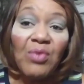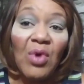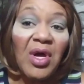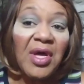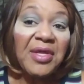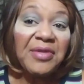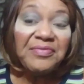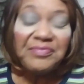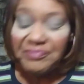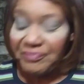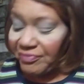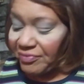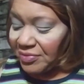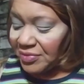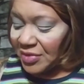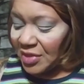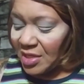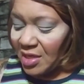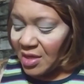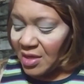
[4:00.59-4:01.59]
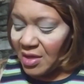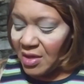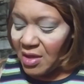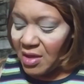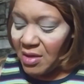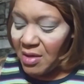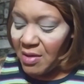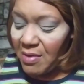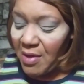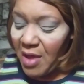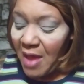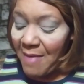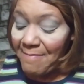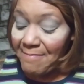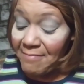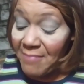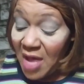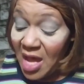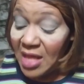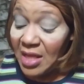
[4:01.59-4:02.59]
one. At
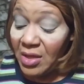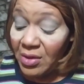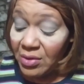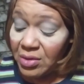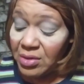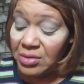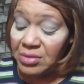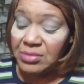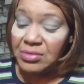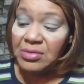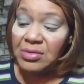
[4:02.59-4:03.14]
my local